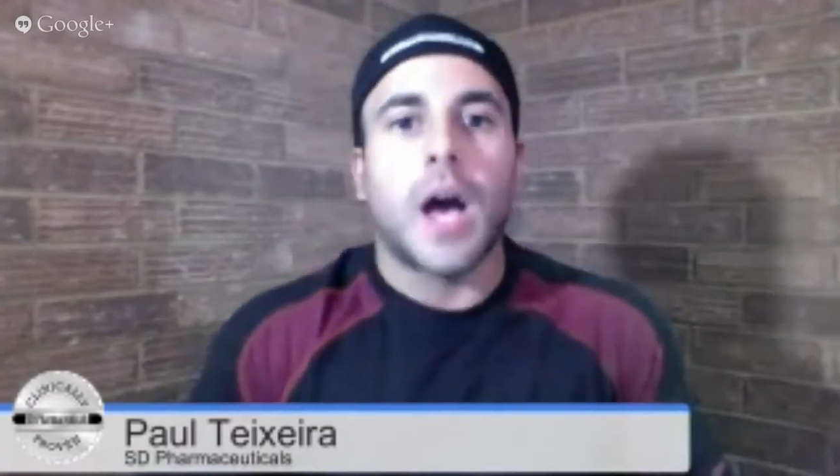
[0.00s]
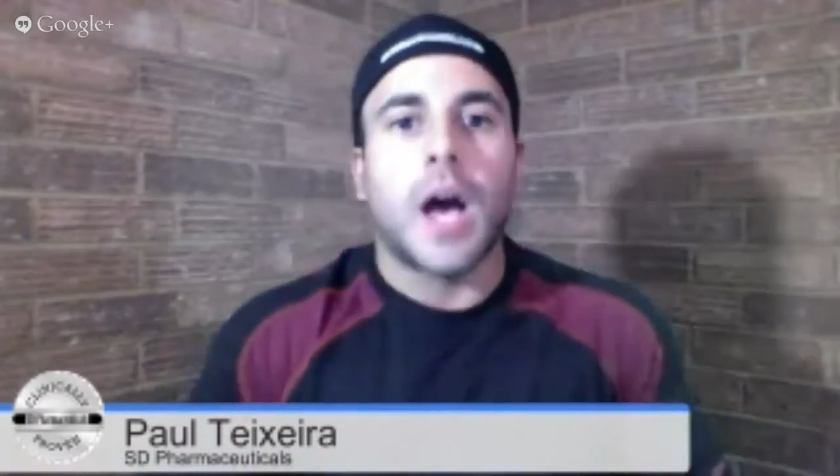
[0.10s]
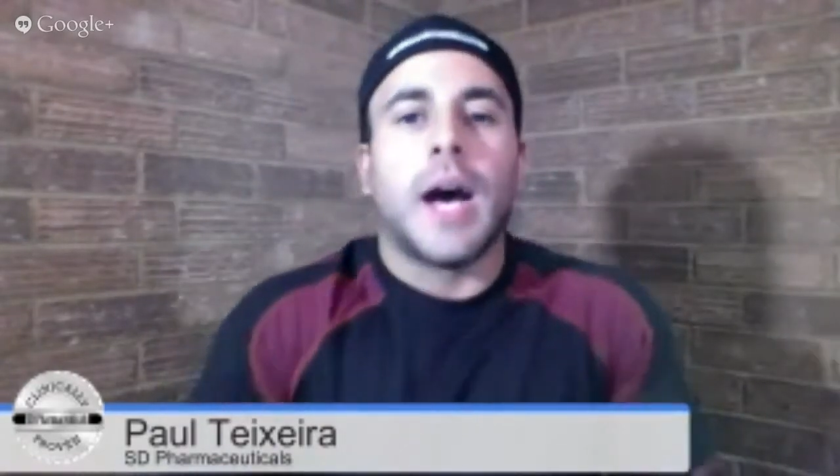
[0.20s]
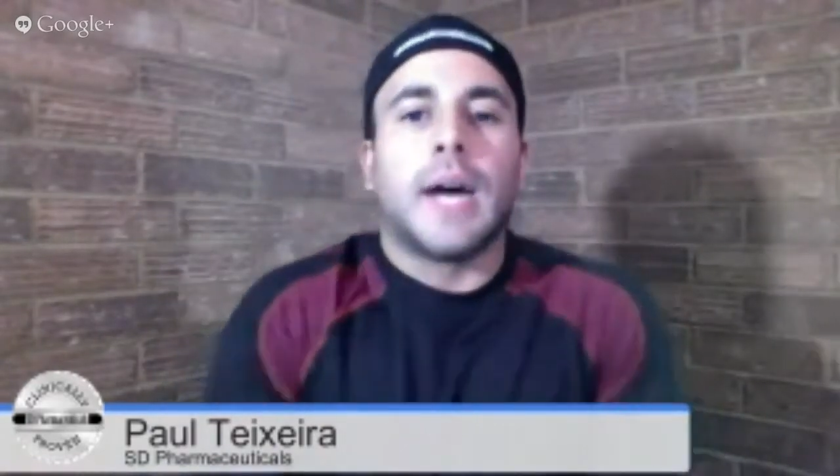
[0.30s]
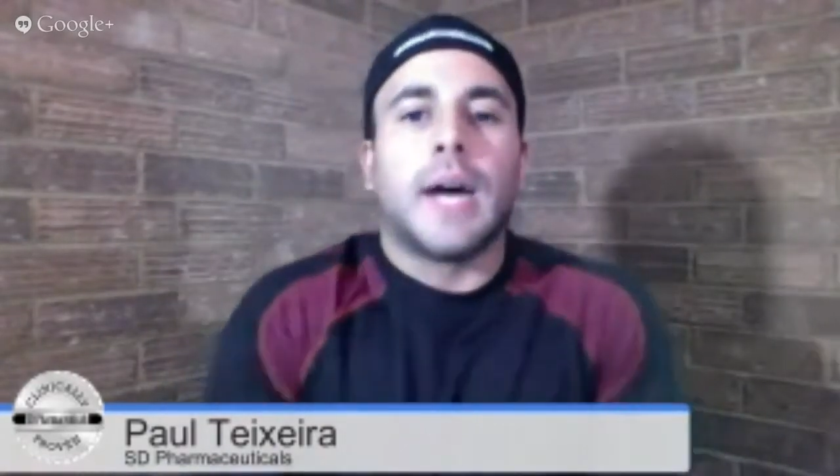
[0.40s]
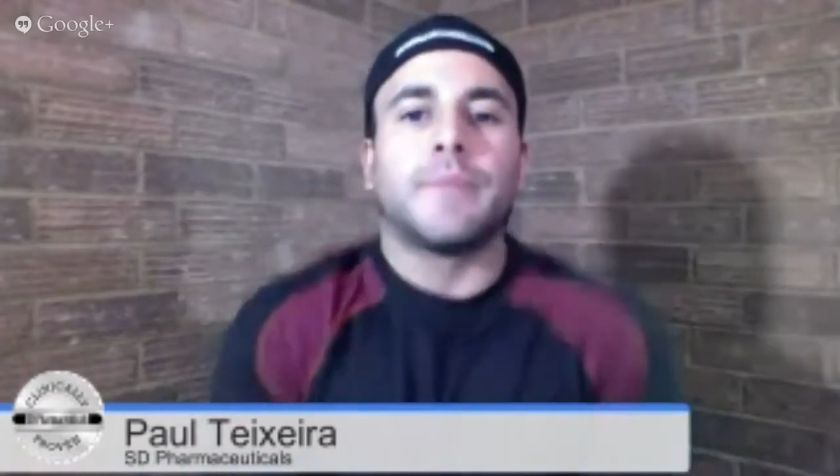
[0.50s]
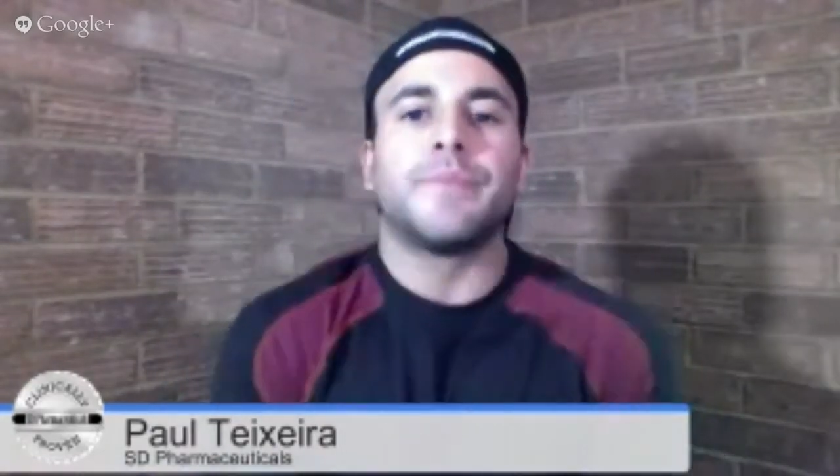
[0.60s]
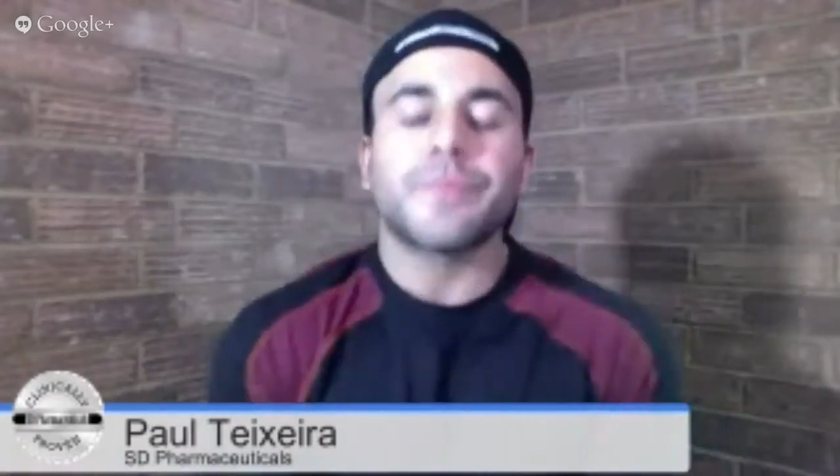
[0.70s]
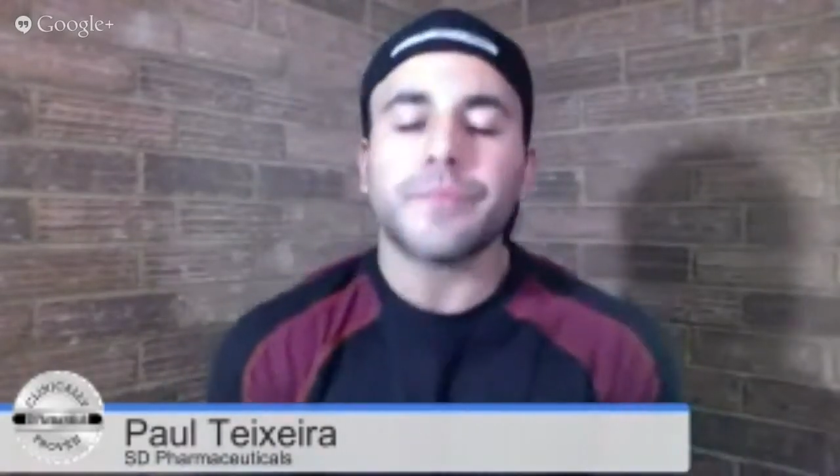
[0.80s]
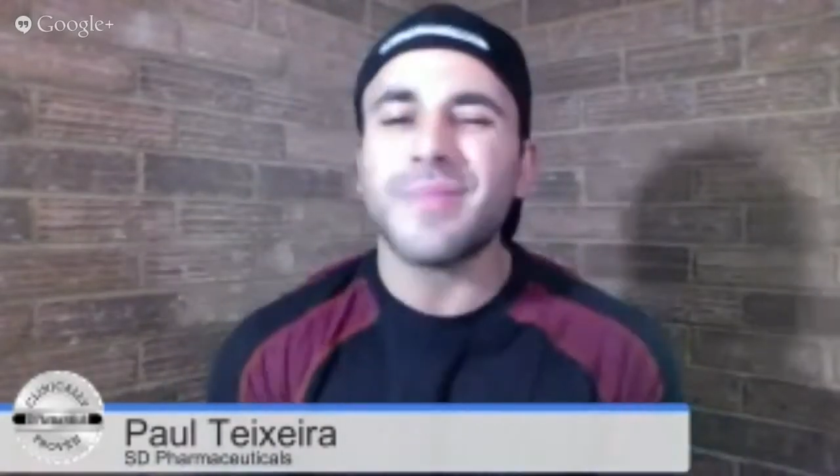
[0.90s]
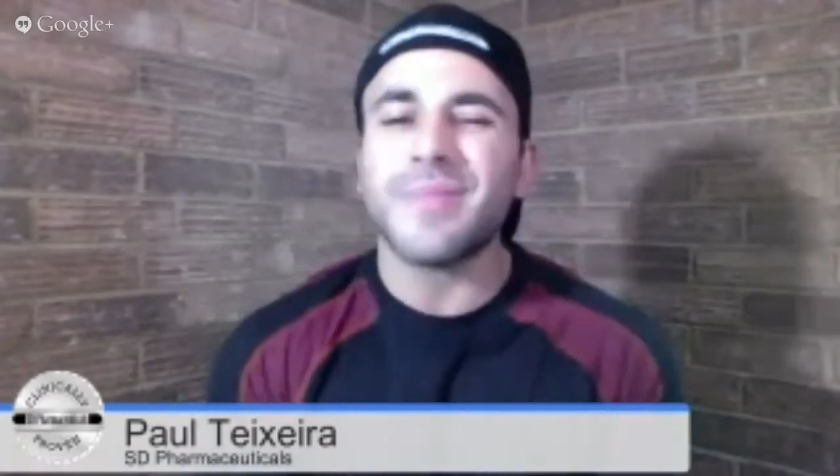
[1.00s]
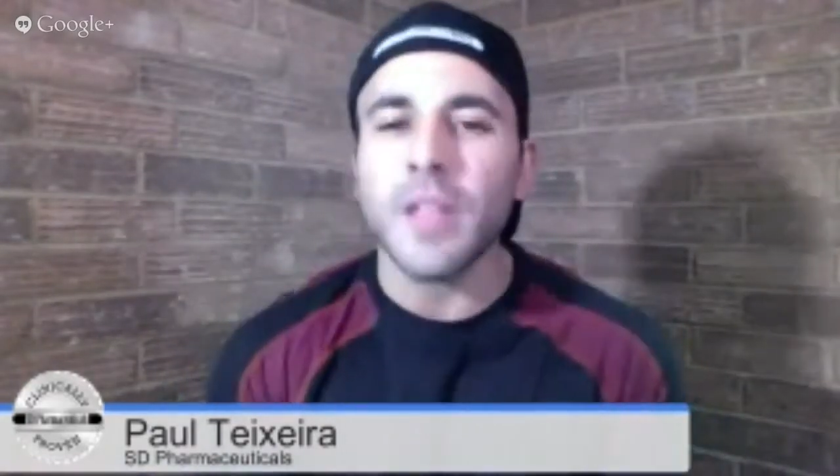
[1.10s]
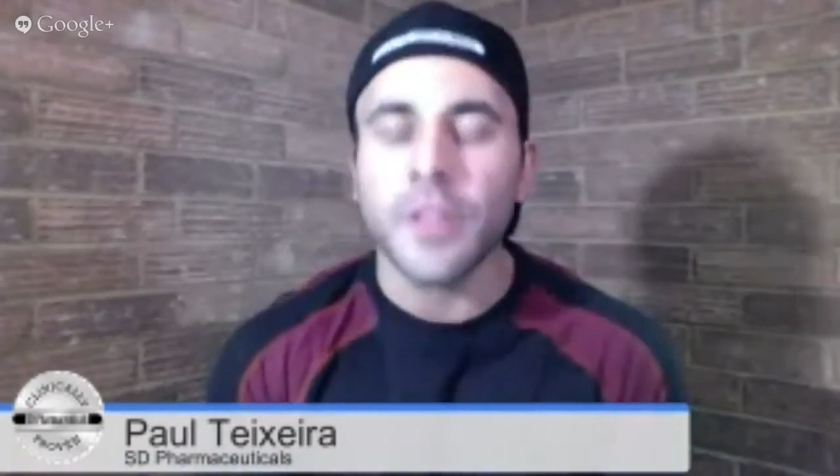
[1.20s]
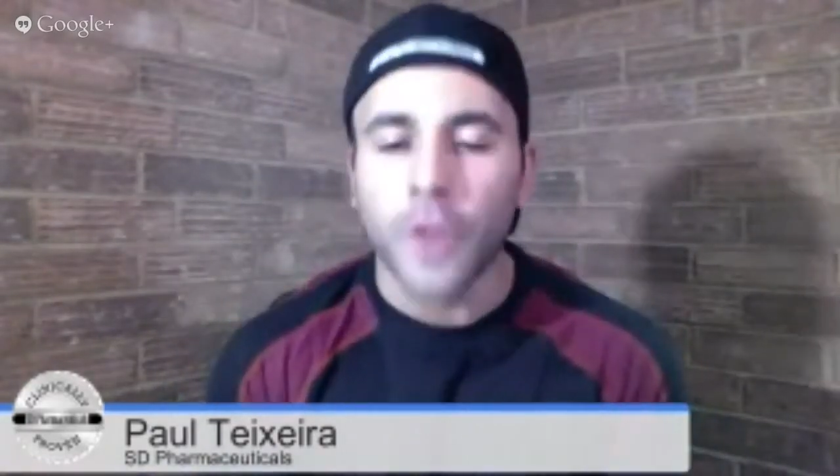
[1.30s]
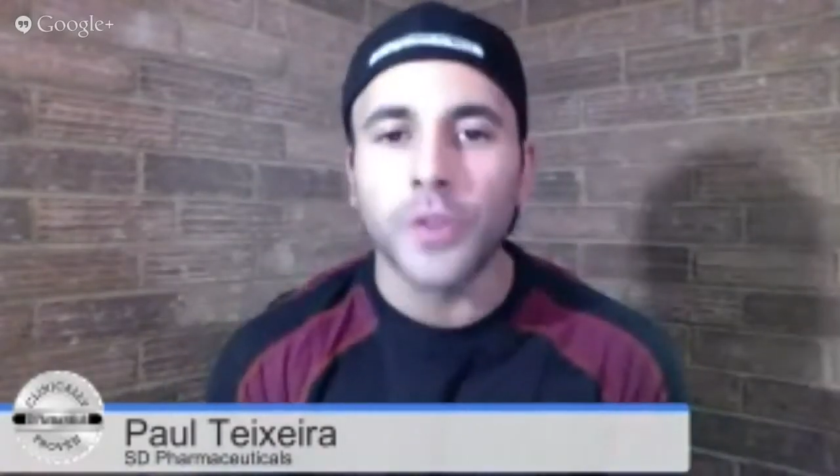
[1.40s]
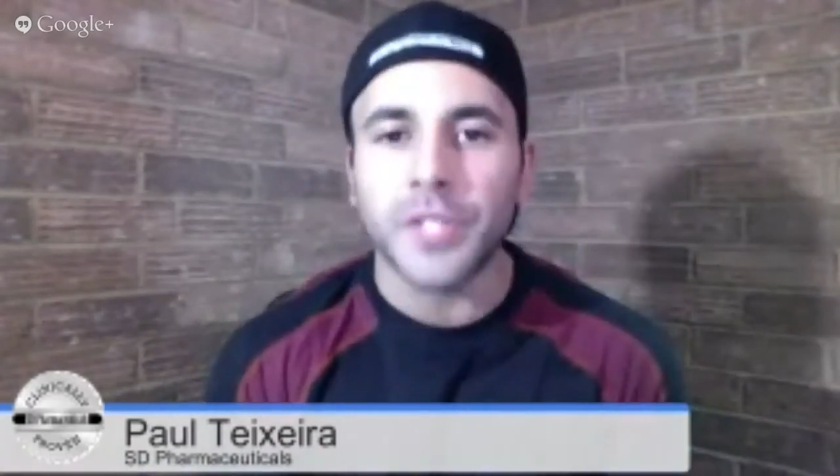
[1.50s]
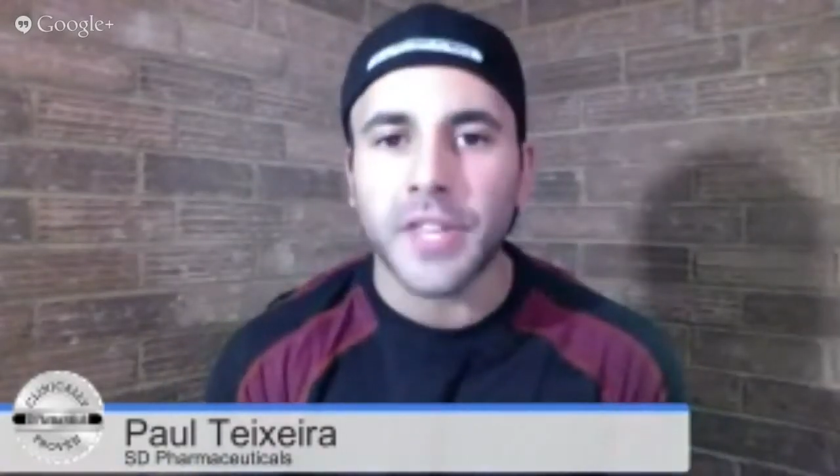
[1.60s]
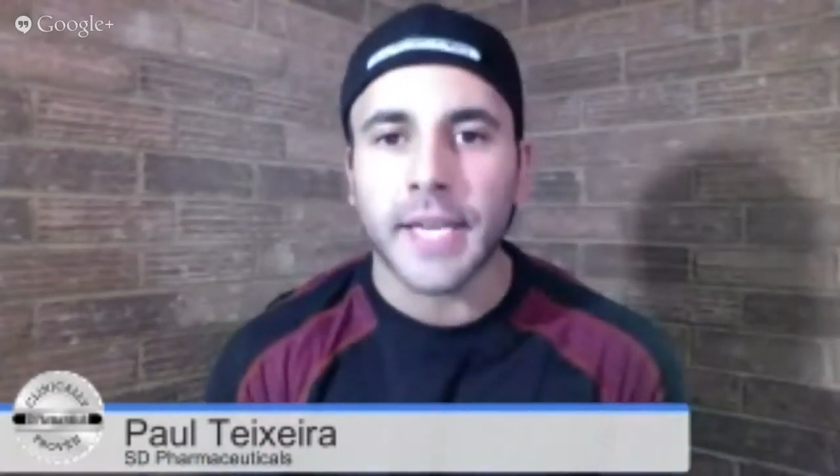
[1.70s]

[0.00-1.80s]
Um, those